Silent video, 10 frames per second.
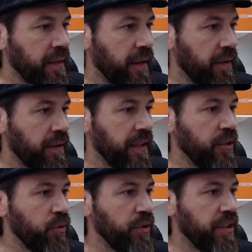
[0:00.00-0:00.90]
All right,
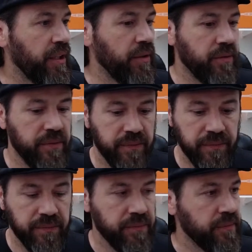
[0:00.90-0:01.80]
here we go.
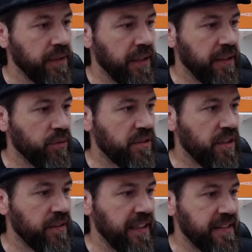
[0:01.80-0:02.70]
And then we'll
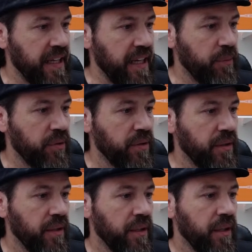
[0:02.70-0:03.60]
start that timer.
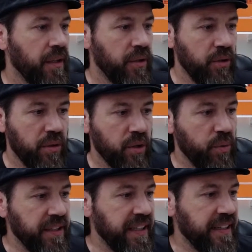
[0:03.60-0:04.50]
Who are
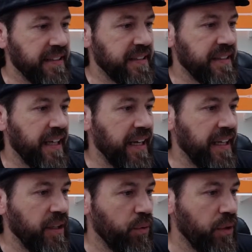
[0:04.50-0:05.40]
we getting
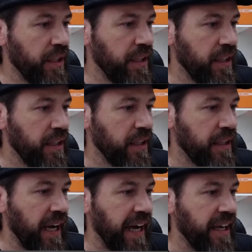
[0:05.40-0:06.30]
tonight? We,
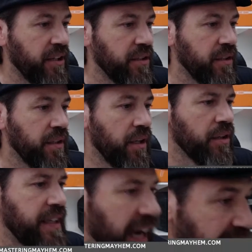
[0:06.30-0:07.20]
Kyle,
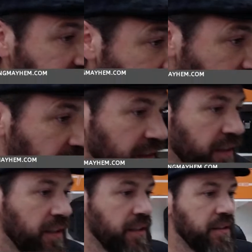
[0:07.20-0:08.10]
or Kylie.
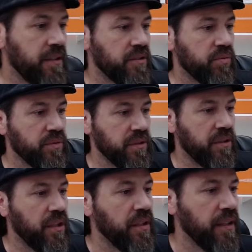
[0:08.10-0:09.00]
Could,
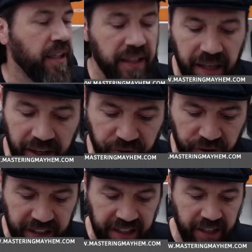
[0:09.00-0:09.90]
uh, I
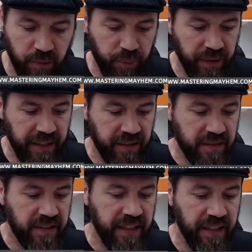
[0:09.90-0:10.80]
forget how to pronounce
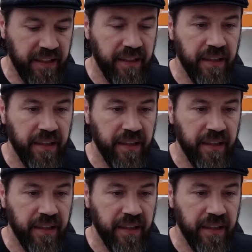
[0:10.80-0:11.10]
that.